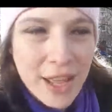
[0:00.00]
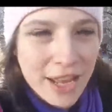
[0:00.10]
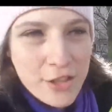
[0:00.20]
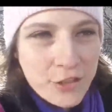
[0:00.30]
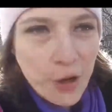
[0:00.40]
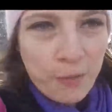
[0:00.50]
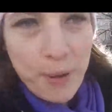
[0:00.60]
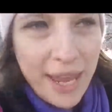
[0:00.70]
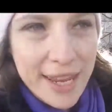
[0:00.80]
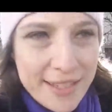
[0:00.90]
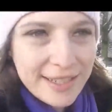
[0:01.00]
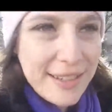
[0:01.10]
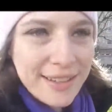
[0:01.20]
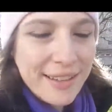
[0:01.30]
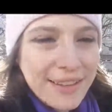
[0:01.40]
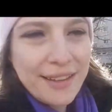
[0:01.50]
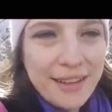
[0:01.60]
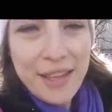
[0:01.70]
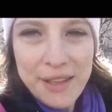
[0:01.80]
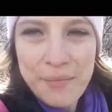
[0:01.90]
I just got paid
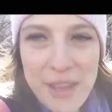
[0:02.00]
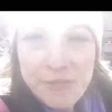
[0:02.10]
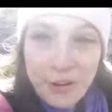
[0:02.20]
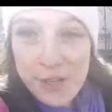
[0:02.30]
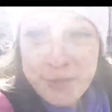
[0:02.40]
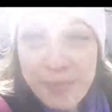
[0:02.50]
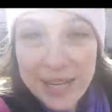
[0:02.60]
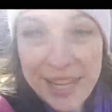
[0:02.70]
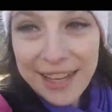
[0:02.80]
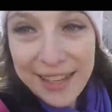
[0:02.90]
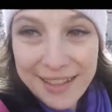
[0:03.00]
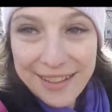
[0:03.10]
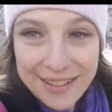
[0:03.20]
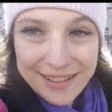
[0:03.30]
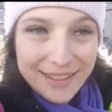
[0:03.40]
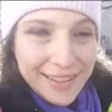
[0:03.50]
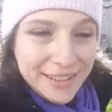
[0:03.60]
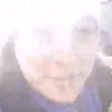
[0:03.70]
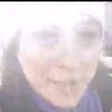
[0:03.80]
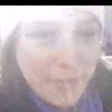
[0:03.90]
my first money.
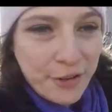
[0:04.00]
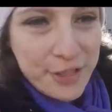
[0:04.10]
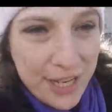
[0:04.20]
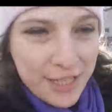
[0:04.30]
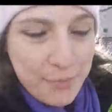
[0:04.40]
My first